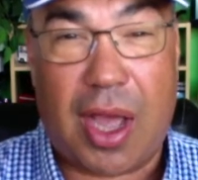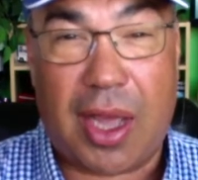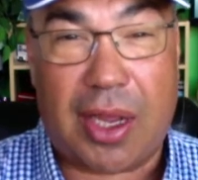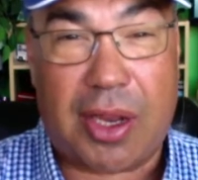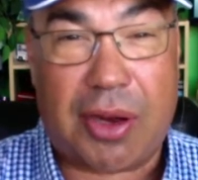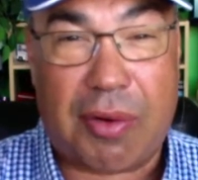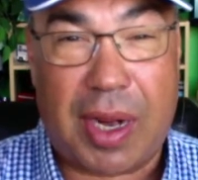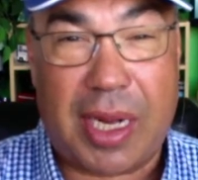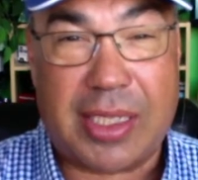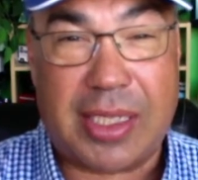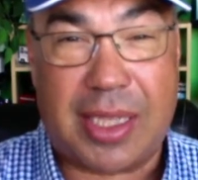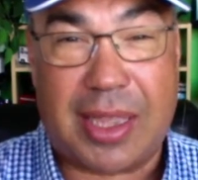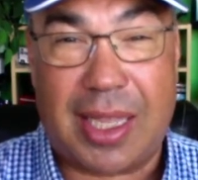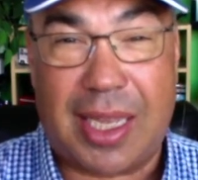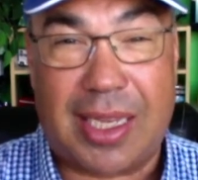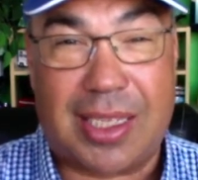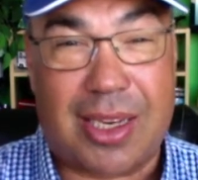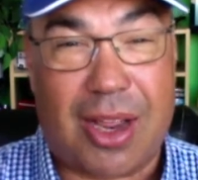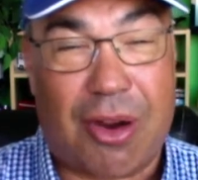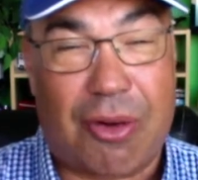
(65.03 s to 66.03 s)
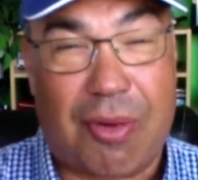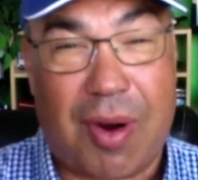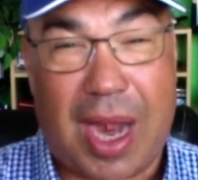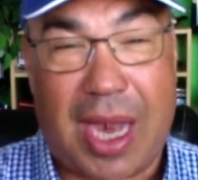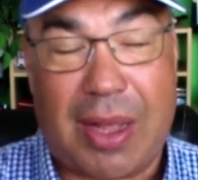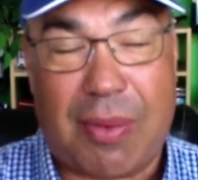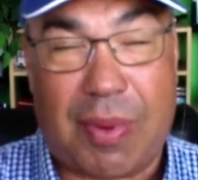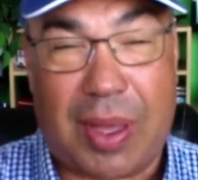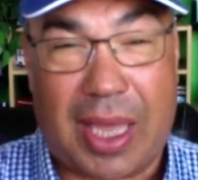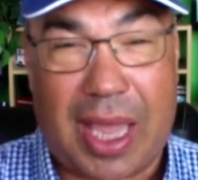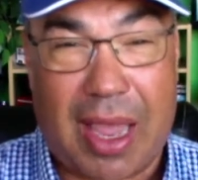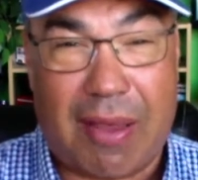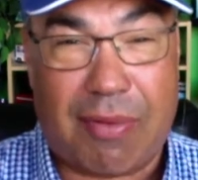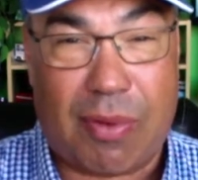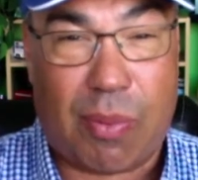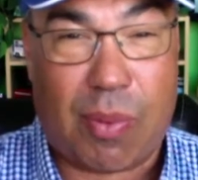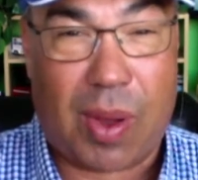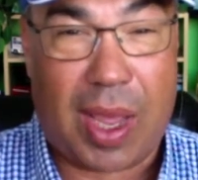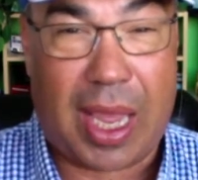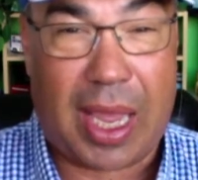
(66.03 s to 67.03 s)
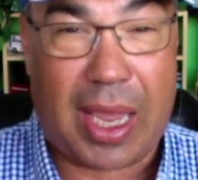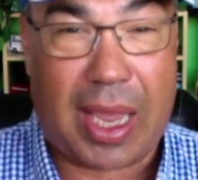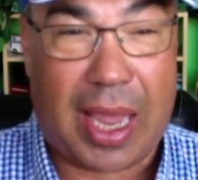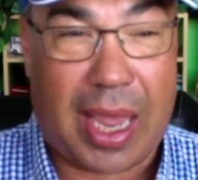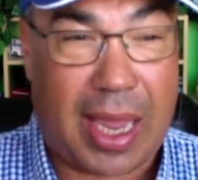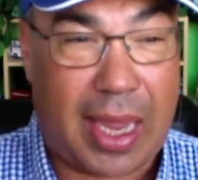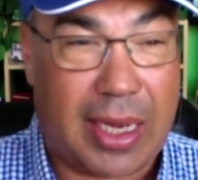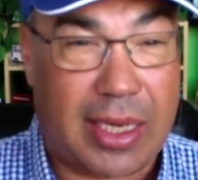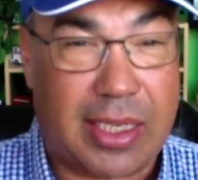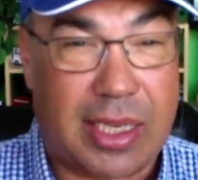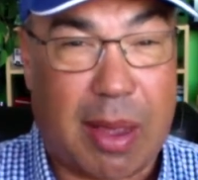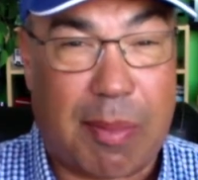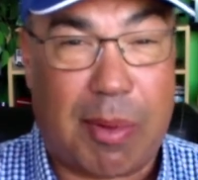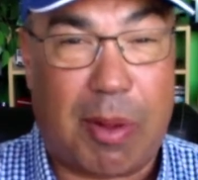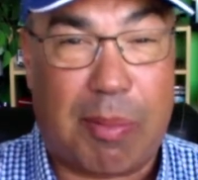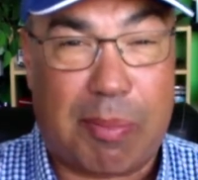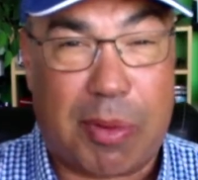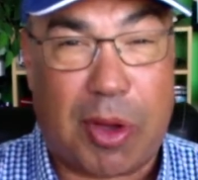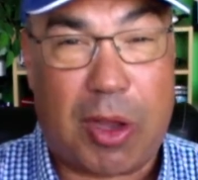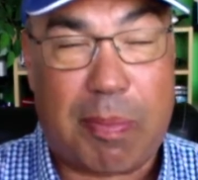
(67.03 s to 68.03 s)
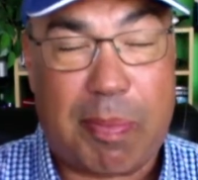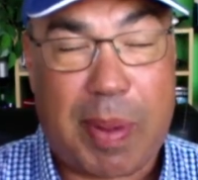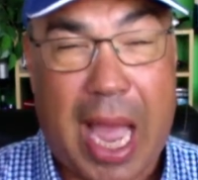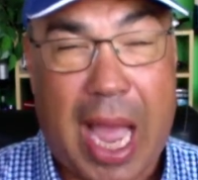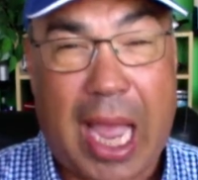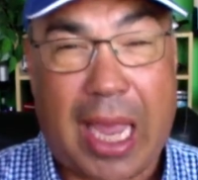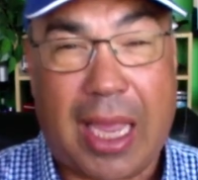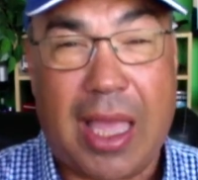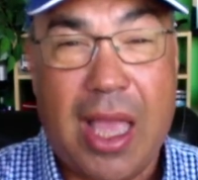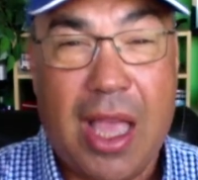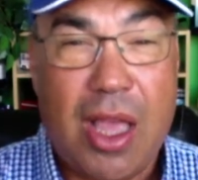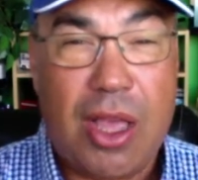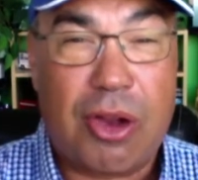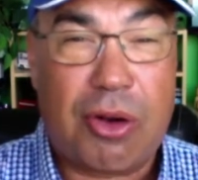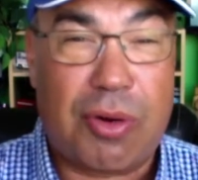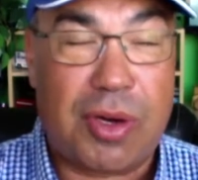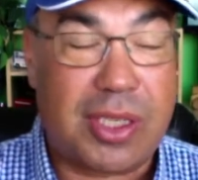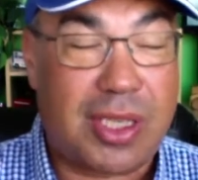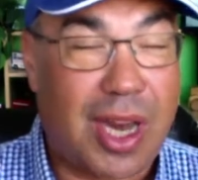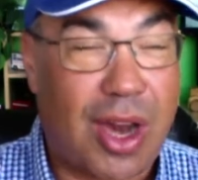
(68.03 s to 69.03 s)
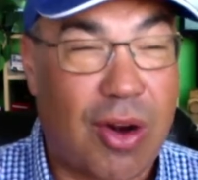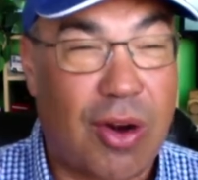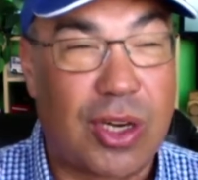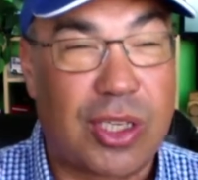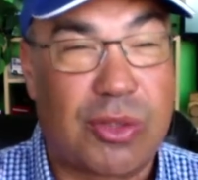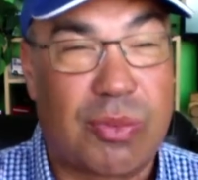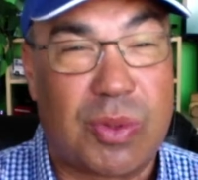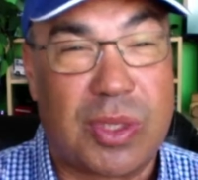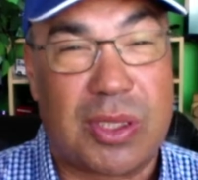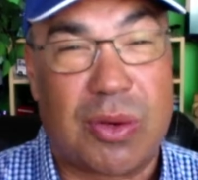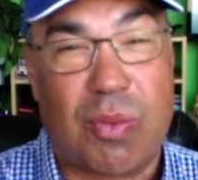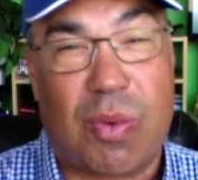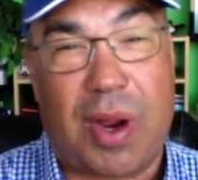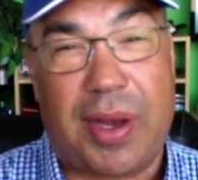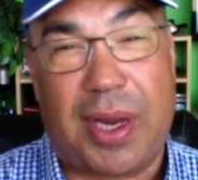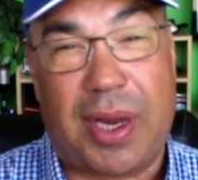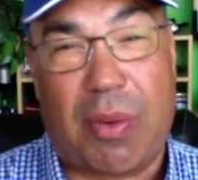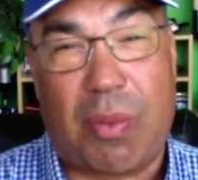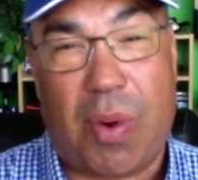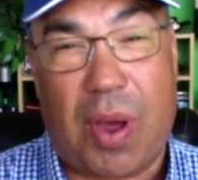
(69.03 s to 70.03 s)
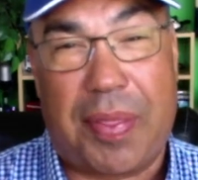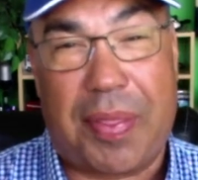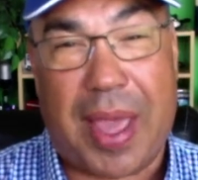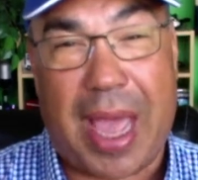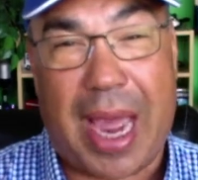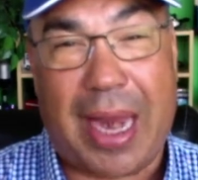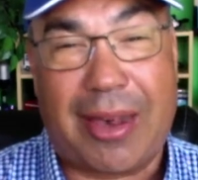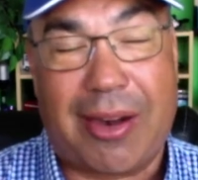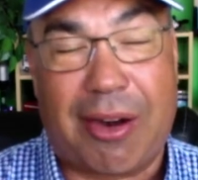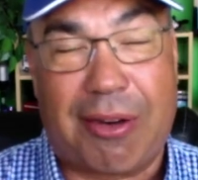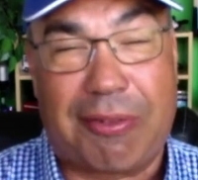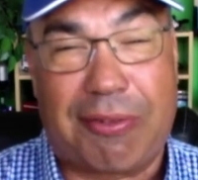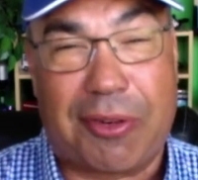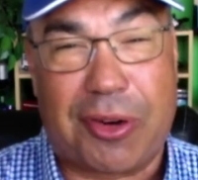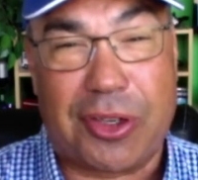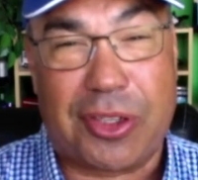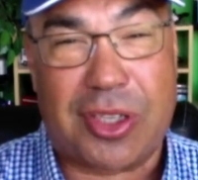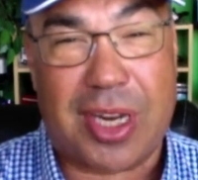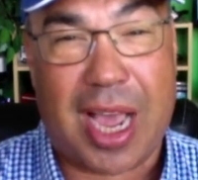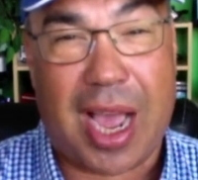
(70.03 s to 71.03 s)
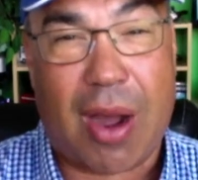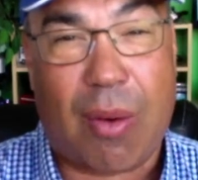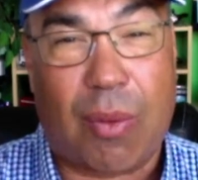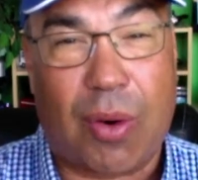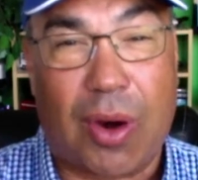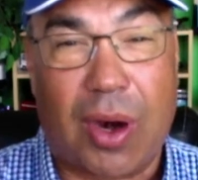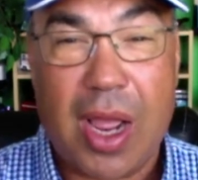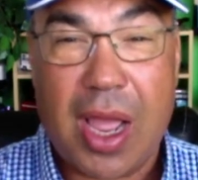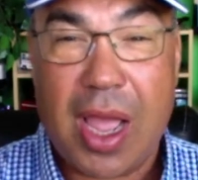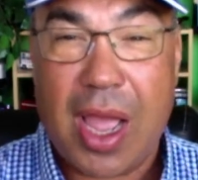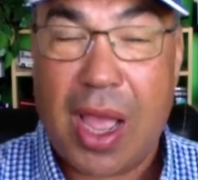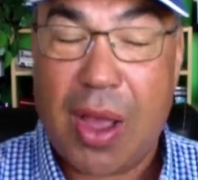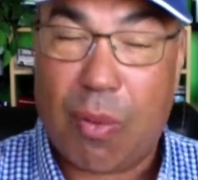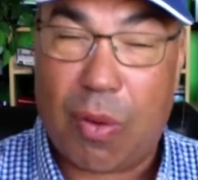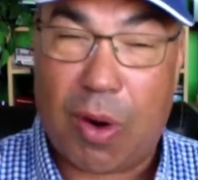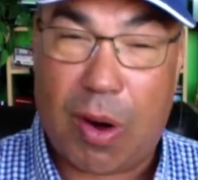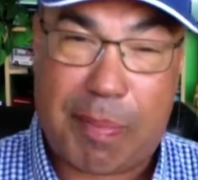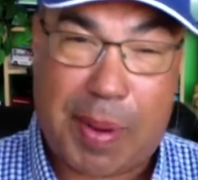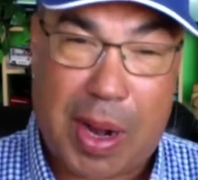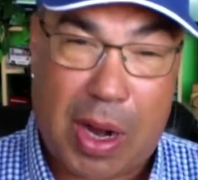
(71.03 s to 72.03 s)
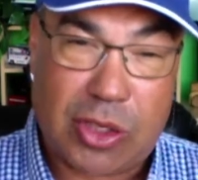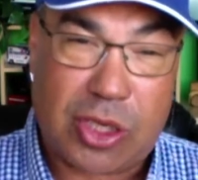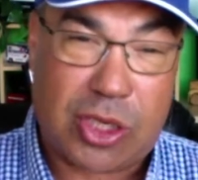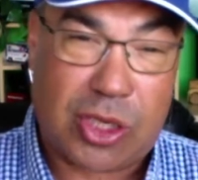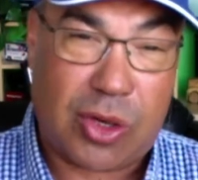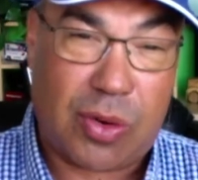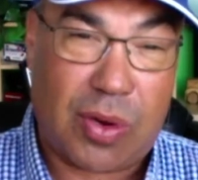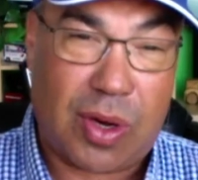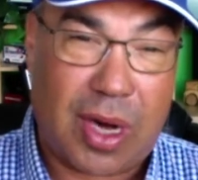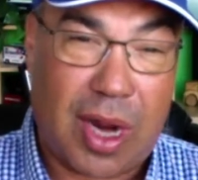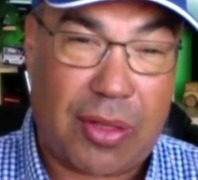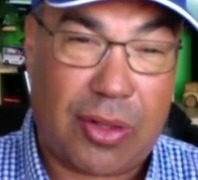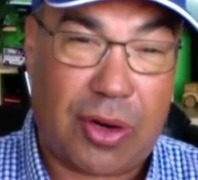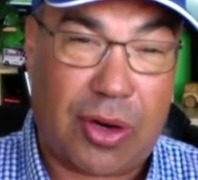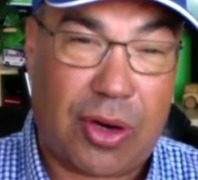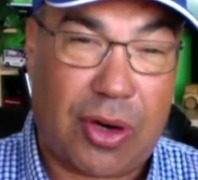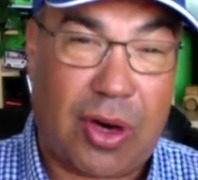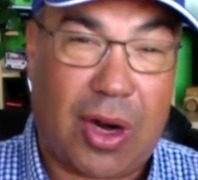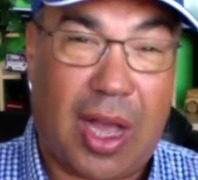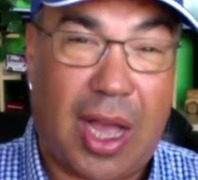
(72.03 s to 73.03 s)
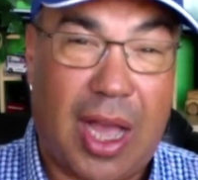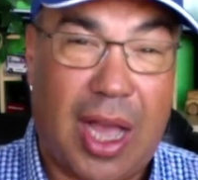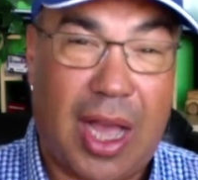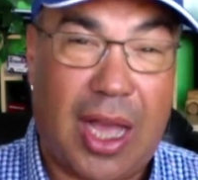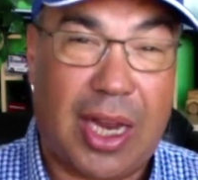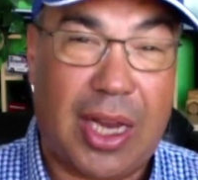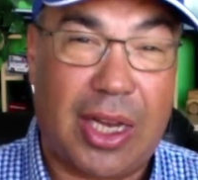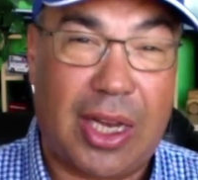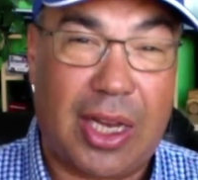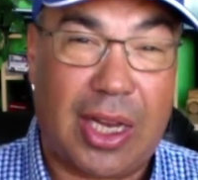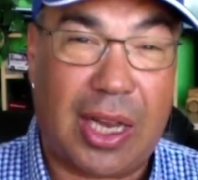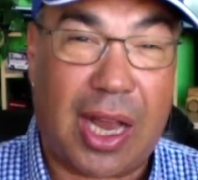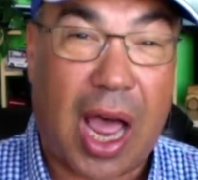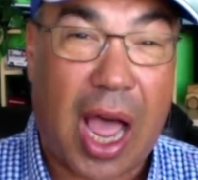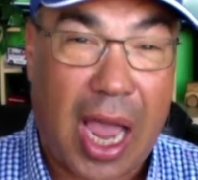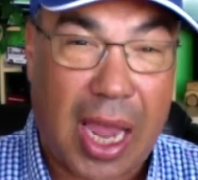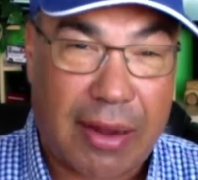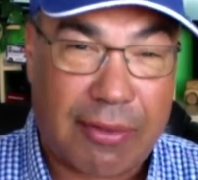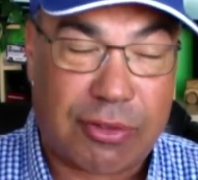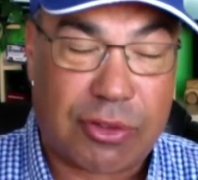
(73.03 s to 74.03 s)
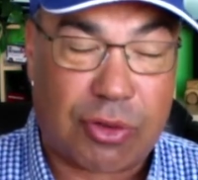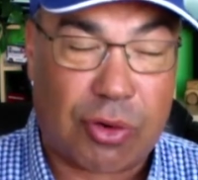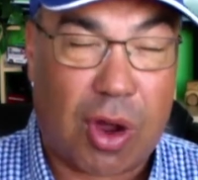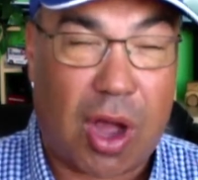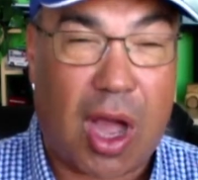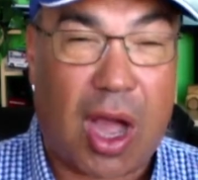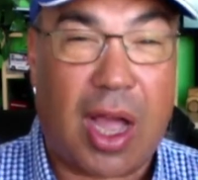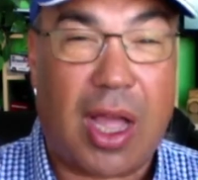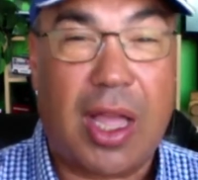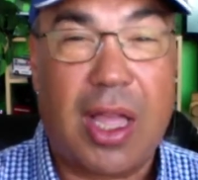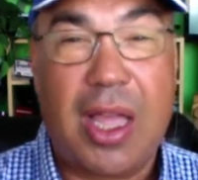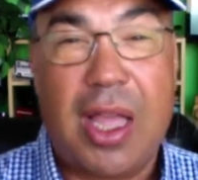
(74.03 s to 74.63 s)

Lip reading: crazy things already. We gave away a double book pack. Chris Harris was the one that won that in our first hour. We're about to do another live draw.